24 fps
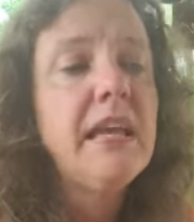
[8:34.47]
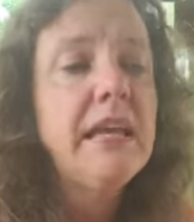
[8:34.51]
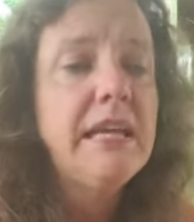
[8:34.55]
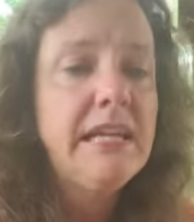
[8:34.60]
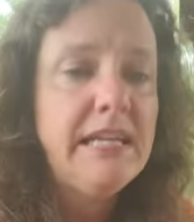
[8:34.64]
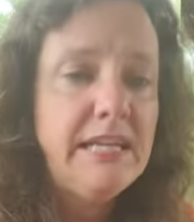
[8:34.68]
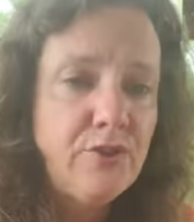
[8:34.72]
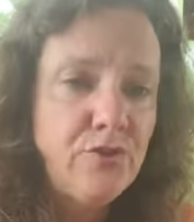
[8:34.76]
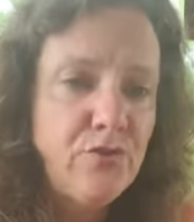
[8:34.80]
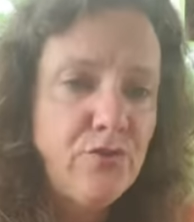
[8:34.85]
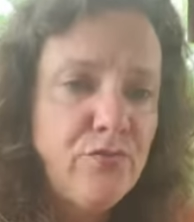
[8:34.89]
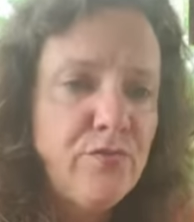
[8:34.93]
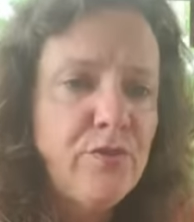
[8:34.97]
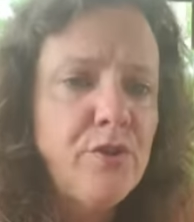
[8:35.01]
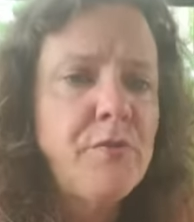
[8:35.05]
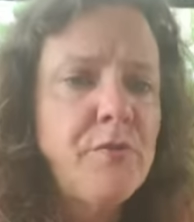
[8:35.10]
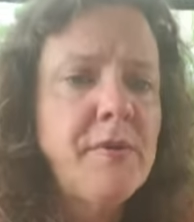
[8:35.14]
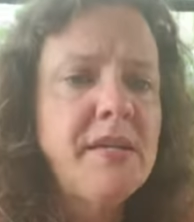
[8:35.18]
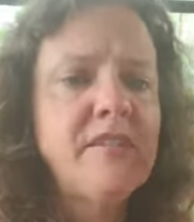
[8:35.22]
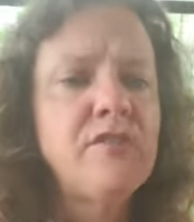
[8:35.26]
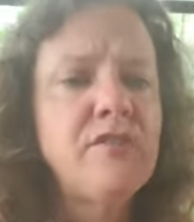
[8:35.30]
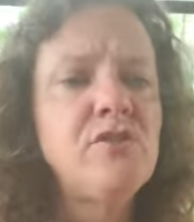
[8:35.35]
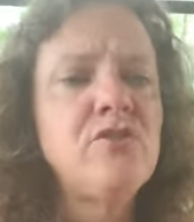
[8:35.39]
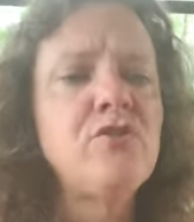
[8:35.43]
He
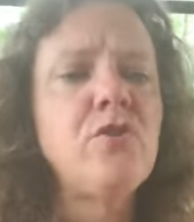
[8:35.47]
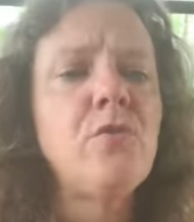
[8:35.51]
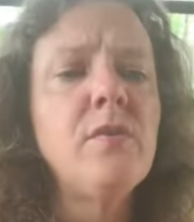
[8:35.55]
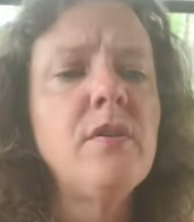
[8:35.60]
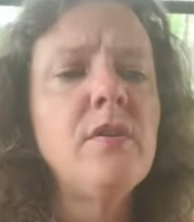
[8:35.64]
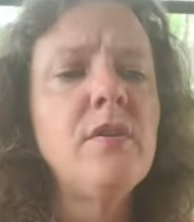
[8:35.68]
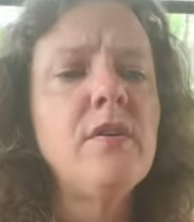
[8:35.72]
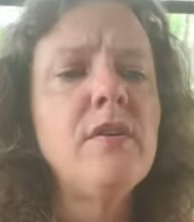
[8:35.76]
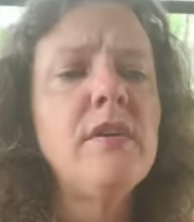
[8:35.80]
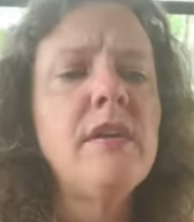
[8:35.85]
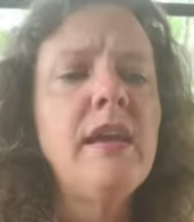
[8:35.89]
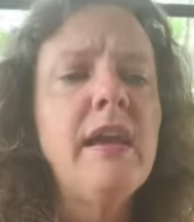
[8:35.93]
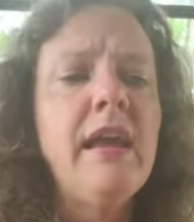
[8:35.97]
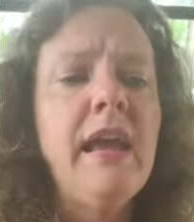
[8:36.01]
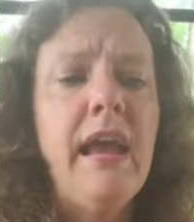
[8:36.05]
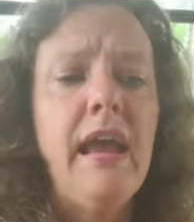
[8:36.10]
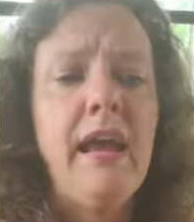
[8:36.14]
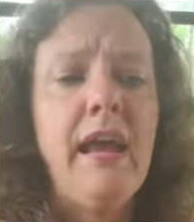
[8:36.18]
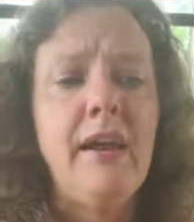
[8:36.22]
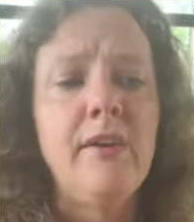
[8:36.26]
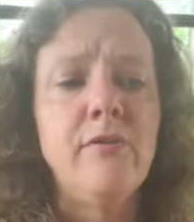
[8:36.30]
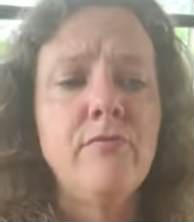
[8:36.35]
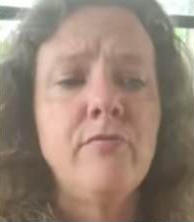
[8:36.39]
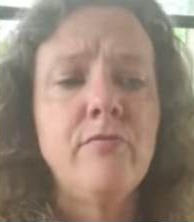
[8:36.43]
drew his sword
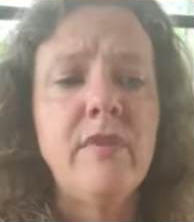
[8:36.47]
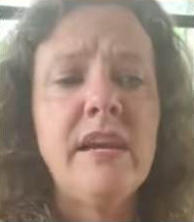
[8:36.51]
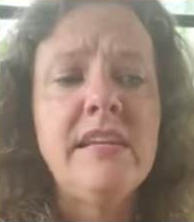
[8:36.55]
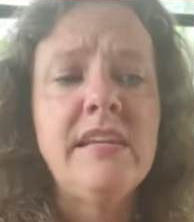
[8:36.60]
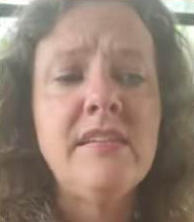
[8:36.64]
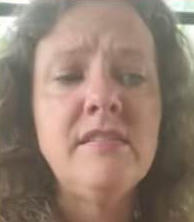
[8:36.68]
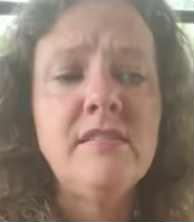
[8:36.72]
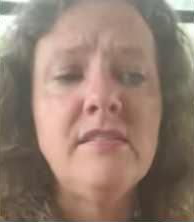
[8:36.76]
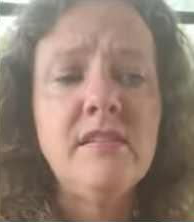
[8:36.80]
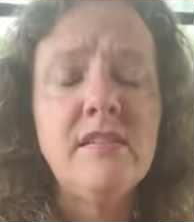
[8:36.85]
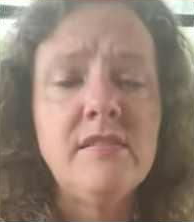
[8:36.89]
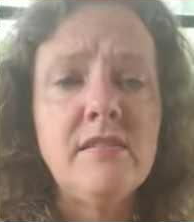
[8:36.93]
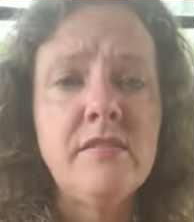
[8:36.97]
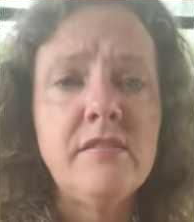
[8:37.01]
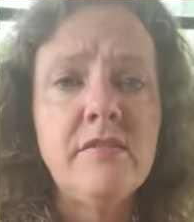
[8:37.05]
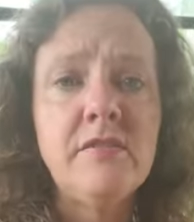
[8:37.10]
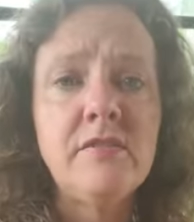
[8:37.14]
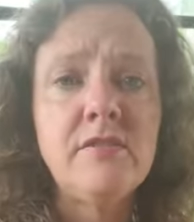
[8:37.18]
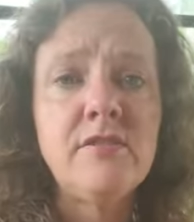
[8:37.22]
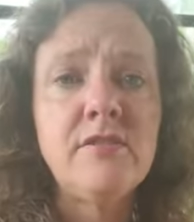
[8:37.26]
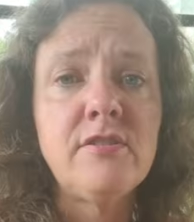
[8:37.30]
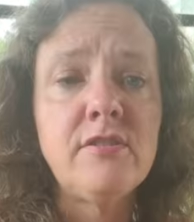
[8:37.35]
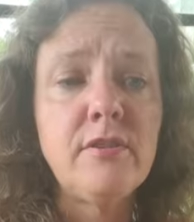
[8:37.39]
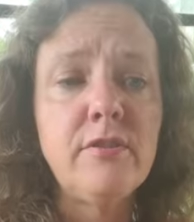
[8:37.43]
and raised it to
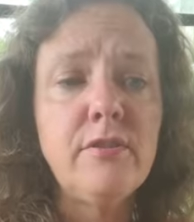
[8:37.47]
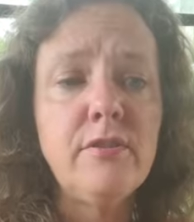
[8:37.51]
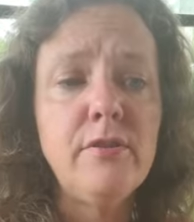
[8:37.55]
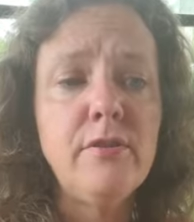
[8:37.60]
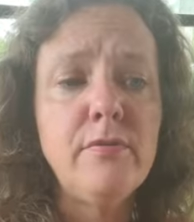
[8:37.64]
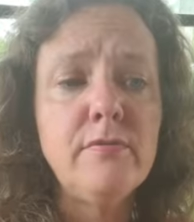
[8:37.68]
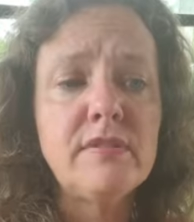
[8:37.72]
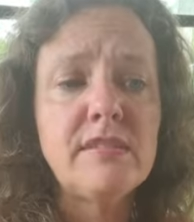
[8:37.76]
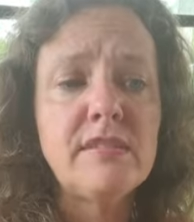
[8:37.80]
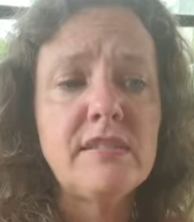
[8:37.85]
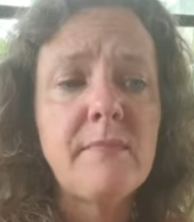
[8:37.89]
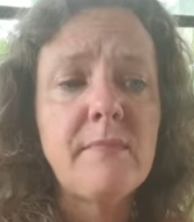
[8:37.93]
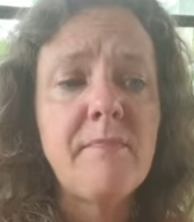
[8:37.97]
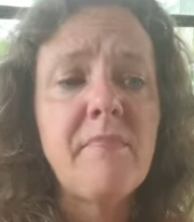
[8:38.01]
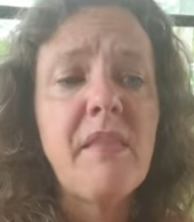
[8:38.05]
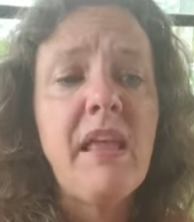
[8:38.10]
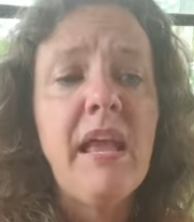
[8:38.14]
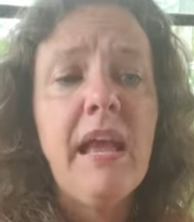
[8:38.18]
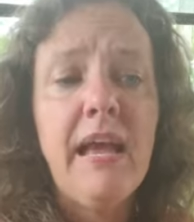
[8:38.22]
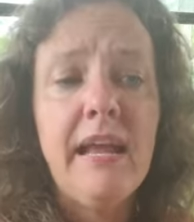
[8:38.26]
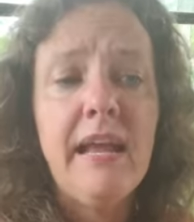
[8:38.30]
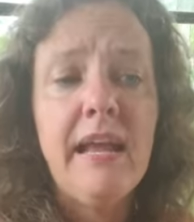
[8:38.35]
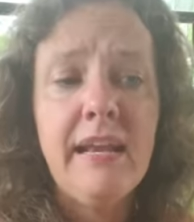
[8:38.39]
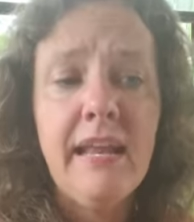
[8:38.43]
the salute,
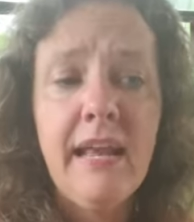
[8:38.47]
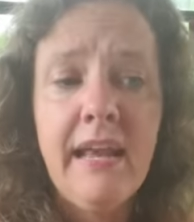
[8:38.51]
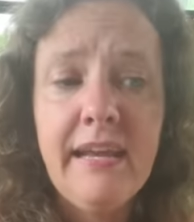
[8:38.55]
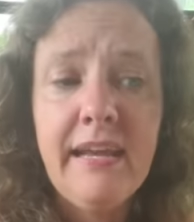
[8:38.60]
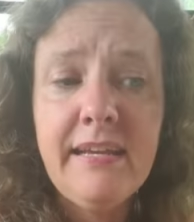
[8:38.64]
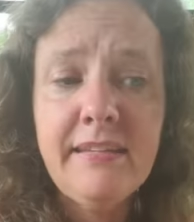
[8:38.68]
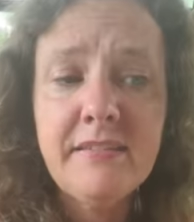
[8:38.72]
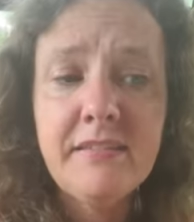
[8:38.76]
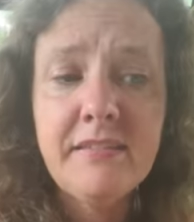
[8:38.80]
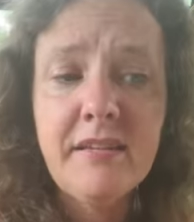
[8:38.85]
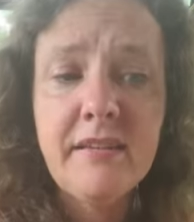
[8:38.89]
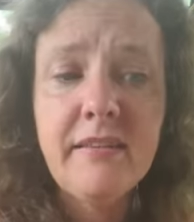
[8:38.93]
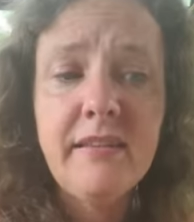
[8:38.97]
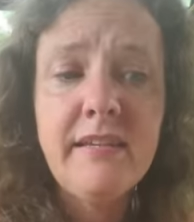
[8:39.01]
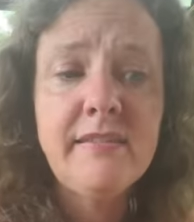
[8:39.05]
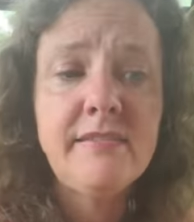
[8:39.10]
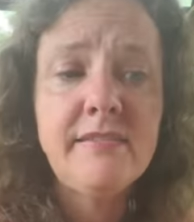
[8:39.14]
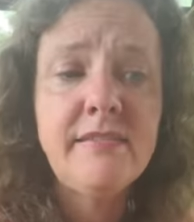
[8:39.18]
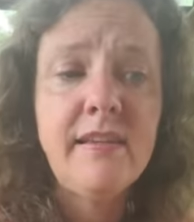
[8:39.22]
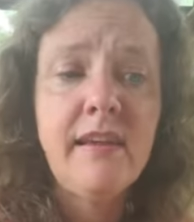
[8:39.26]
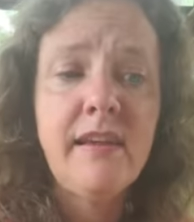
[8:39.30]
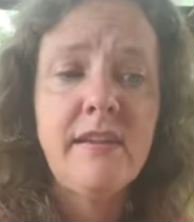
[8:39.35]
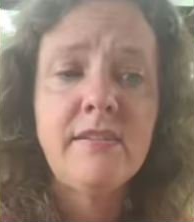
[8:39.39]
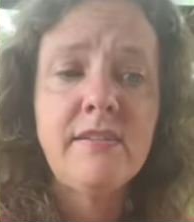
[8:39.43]
and hastily
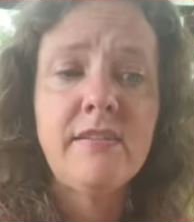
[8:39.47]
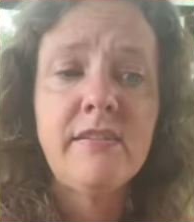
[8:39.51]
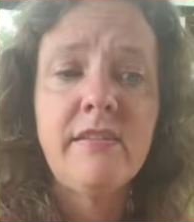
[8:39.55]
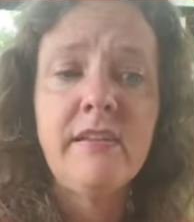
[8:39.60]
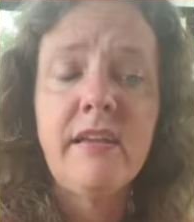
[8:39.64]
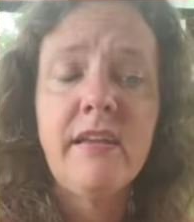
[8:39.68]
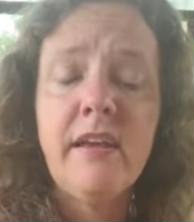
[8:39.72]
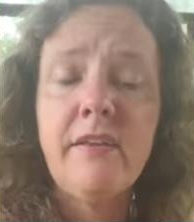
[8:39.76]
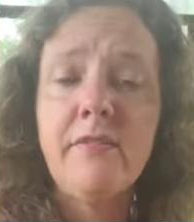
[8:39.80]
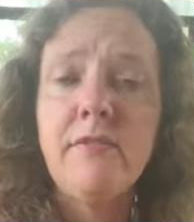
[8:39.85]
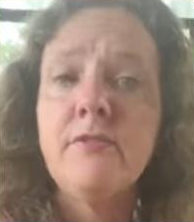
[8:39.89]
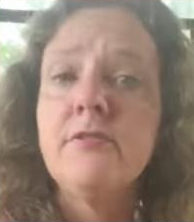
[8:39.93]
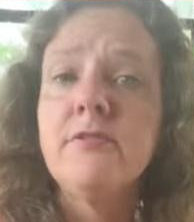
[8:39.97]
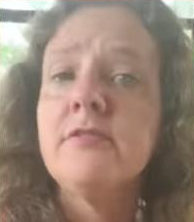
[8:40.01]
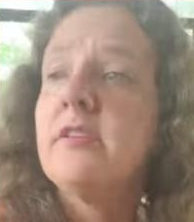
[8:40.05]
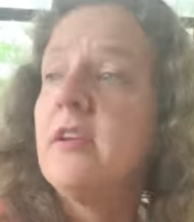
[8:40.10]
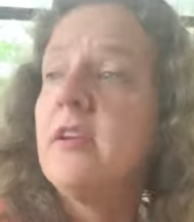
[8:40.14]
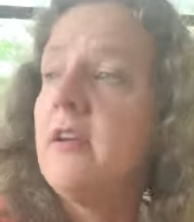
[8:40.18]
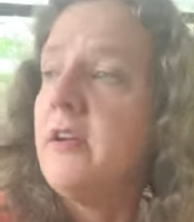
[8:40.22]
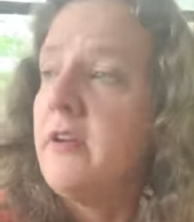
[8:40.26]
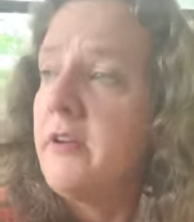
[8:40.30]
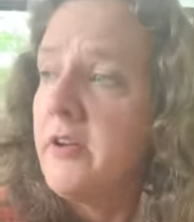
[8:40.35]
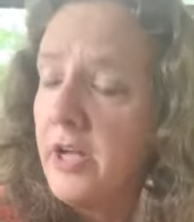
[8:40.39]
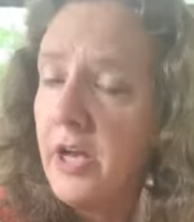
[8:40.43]
saying to the others,
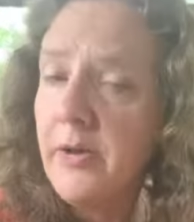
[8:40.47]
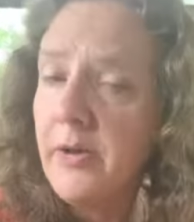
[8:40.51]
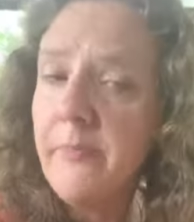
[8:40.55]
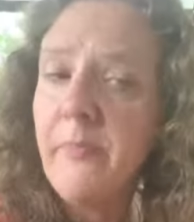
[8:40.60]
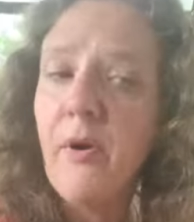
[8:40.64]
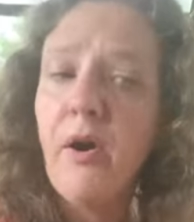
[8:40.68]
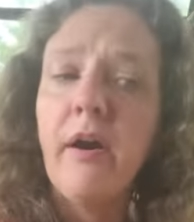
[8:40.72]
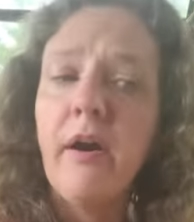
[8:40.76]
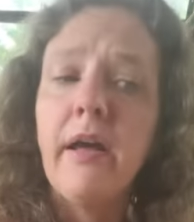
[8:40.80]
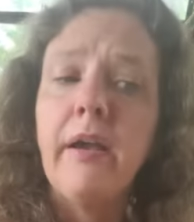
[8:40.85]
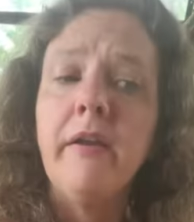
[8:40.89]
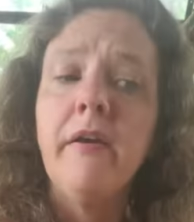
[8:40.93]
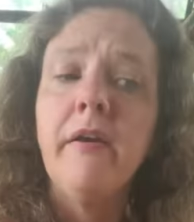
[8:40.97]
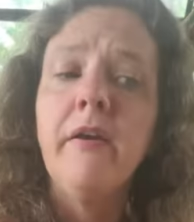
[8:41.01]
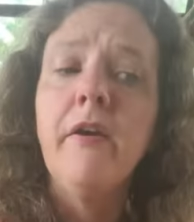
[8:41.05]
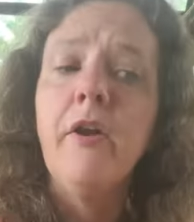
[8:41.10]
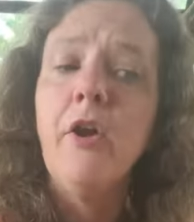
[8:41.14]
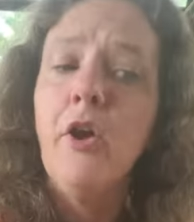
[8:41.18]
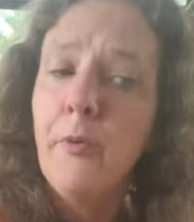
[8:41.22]
"Come on,